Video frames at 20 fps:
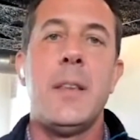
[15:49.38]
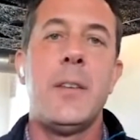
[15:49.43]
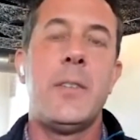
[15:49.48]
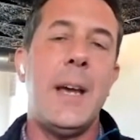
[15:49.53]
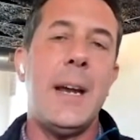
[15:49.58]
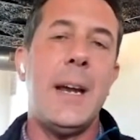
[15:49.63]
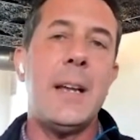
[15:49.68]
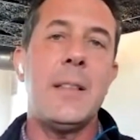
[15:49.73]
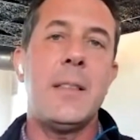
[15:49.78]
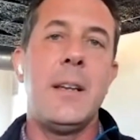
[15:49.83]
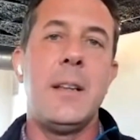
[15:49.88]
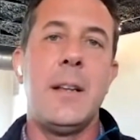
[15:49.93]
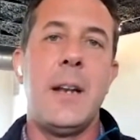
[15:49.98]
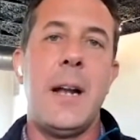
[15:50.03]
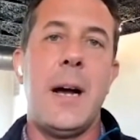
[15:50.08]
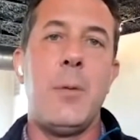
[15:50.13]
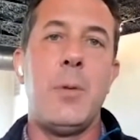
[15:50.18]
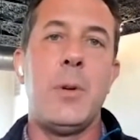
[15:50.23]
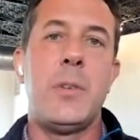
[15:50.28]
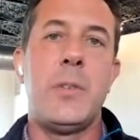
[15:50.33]
The second thing
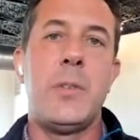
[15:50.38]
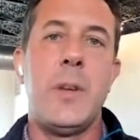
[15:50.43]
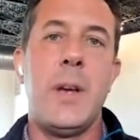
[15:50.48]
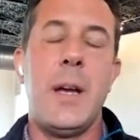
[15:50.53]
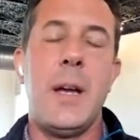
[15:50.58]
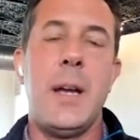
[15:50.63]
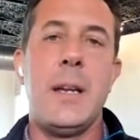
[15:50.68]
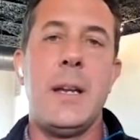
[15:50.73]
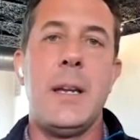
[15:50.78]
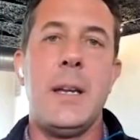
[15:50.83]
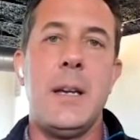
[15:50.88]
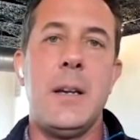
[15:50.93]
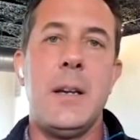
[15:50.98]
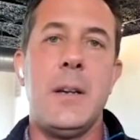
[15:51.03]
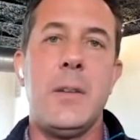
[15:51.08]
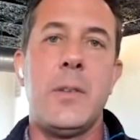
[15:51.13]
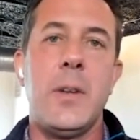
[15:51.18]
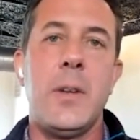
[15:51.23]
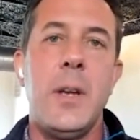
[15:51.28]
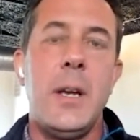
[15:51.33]
that I would say
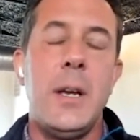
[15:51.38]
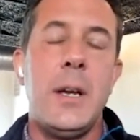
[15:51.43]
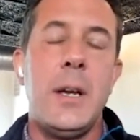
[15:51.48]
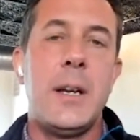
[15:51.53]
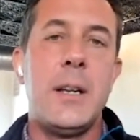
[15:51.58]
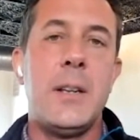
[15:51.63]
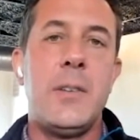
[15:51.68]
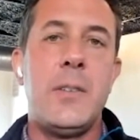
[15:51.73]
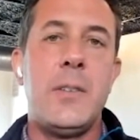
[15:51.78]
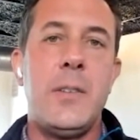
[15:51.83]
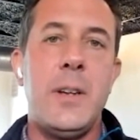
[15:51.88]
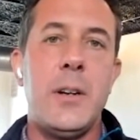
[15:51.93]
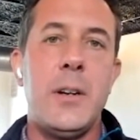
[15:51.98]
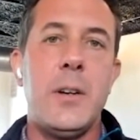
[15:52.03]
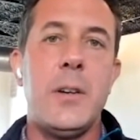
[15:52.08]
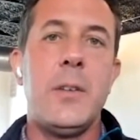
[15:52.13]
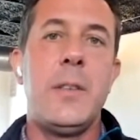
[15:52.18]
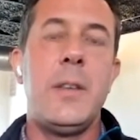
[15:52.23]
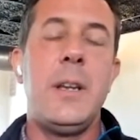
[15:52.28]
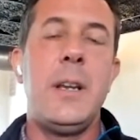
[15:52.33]
is
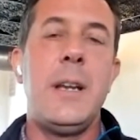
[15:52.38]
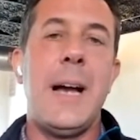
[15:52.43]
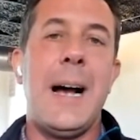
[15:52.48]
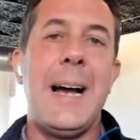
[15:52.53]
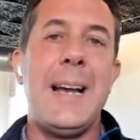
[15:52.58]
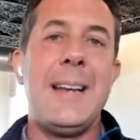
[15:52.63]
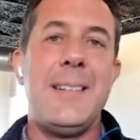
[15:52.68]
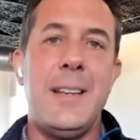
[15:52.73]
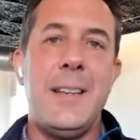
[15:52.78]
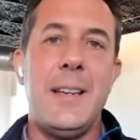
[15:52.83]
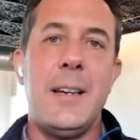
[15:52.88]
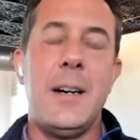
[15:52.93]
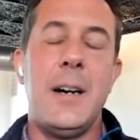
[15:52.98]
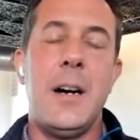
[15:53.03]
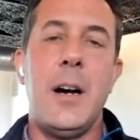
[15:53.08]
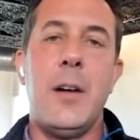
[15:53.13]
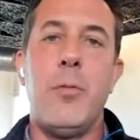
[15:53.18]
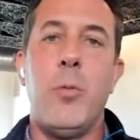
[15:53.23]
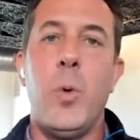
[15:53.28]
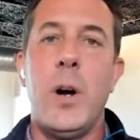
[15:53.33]
consider the idea
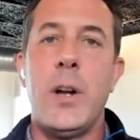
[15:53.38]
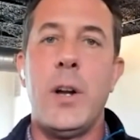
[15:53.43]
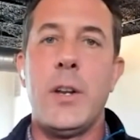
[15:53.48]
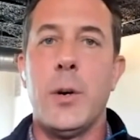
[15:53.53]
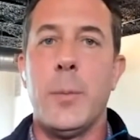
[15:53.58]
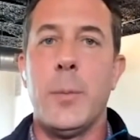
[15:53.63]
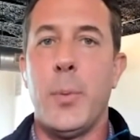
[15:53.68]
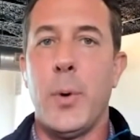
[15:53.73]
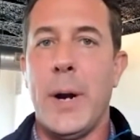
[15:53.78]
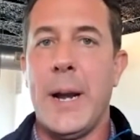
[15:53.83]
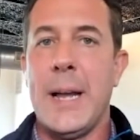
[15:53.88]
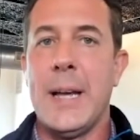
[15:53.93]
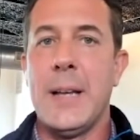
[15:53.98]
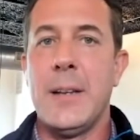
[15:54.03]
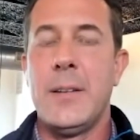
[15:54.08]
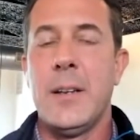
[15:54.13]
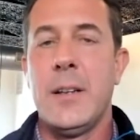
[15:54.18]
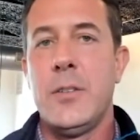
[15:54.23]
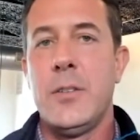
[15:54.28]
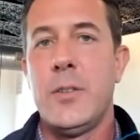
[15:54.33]
of what your
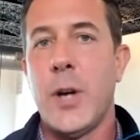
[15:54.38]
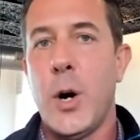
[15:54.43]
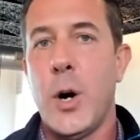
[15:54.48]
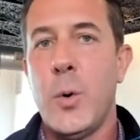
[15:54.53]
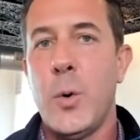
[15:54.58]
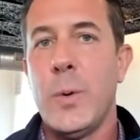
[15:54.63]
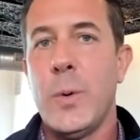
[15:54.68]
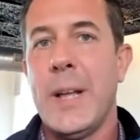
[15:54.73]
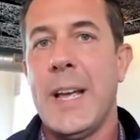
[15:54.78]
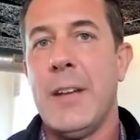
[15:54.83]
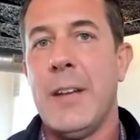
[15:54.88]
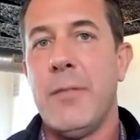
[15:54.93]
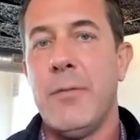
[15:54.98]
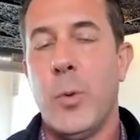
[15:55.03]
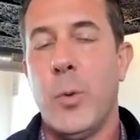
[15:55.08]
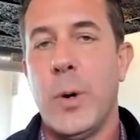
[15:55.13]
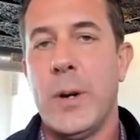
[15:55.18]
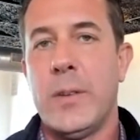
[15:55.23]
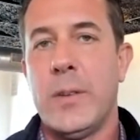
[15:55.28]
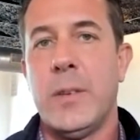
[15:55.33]
brand tone and
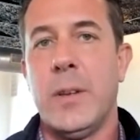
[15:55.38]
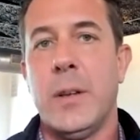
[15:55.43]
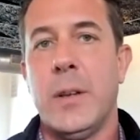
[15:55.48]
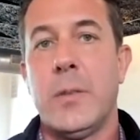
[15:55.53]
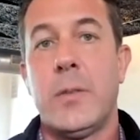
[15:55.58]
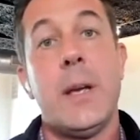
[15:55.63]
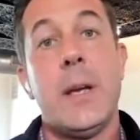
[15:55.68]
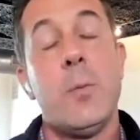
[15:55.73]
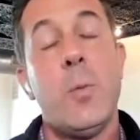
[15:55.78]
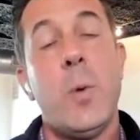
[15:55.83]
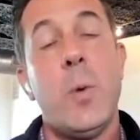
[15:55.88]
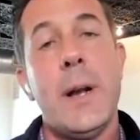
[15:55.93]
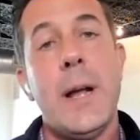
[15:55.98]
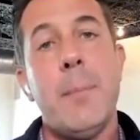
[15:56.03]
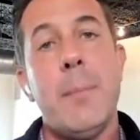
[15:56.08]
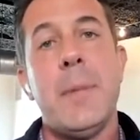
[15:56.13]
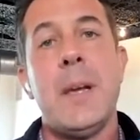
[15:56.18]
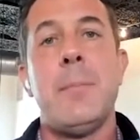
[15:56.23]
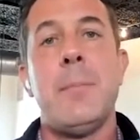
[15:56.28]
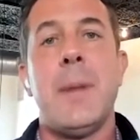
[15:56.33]
voice is. And
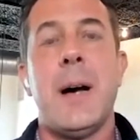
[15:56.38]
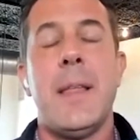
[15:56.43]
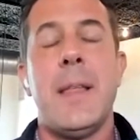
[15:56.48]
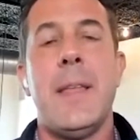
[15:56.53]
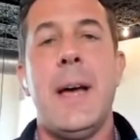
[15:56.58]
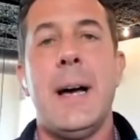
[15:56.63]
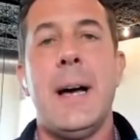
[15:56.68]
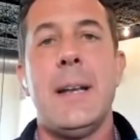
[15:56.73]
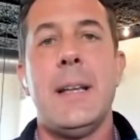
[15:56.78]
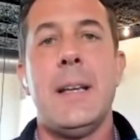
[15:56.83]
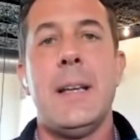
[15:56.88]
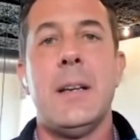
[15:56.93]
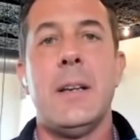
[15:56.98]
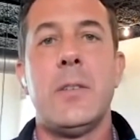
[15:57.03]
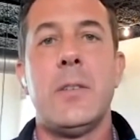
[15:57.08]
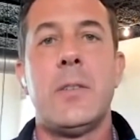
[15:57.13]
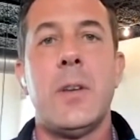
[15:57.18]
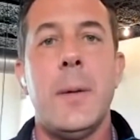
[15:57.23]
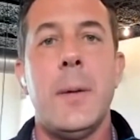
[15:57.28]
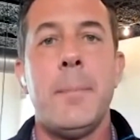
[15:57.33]
what I mean by that
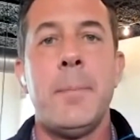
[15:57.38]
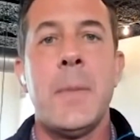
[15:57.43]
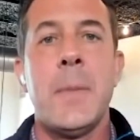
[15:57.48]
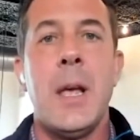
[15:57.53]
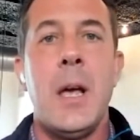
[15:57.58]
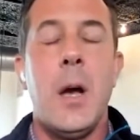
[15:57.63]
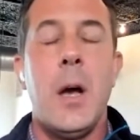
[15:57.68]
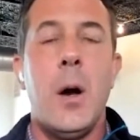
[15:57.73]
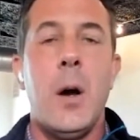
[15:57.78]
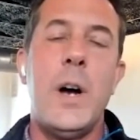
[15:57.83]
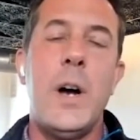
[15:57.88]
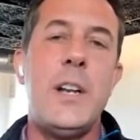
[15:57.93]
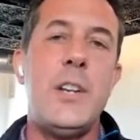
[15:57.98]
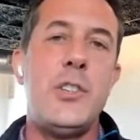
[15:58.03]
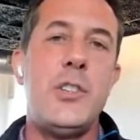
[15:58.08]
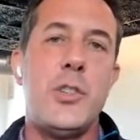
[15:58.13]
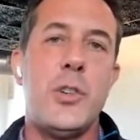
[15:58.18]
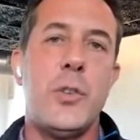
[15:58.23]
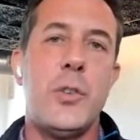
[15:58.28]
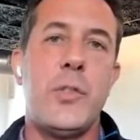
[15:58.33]
is,
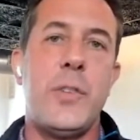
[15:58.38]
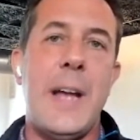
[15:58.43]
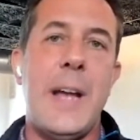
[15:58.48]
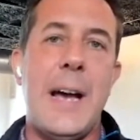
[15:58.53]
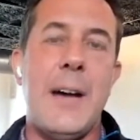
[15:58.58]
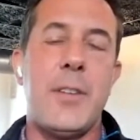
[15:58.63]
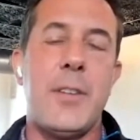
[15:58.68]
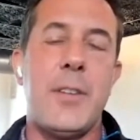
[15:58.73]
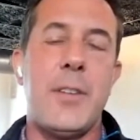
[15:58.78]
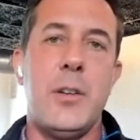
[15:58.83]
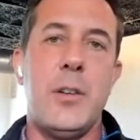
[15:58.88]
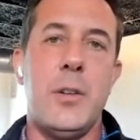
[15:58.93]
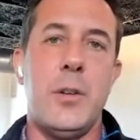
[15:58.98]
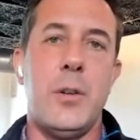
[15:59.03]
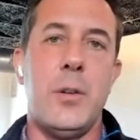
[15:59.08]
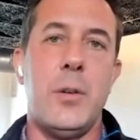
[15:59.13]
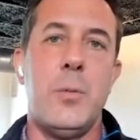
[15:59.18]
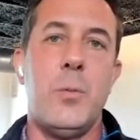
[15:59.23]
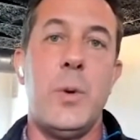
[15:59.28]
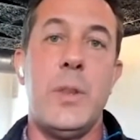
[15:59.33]
what is your staff going to
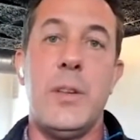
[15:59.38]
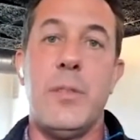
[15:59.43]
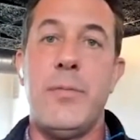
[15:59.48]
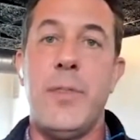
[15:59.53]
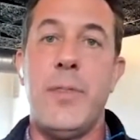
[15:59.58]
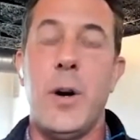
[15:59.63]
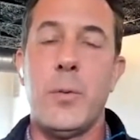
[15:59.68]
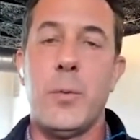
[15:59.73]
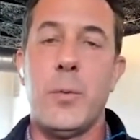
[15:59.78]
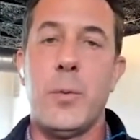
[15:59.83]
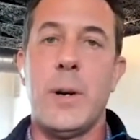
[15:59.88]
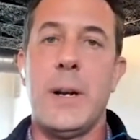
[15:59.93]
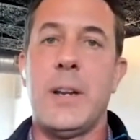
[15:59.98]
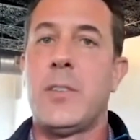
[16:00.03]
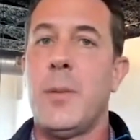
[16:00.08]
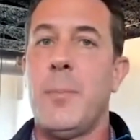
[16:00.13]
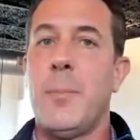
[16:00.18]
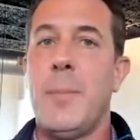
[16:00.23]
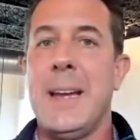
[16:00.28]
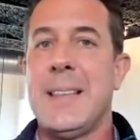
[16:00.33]
do when the phone
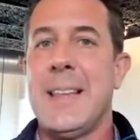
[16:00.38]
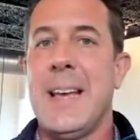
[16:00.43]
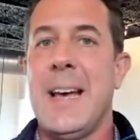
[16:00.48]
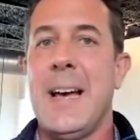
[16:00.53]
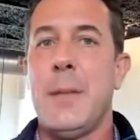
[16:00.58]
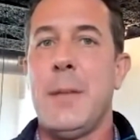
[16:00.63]
rings to make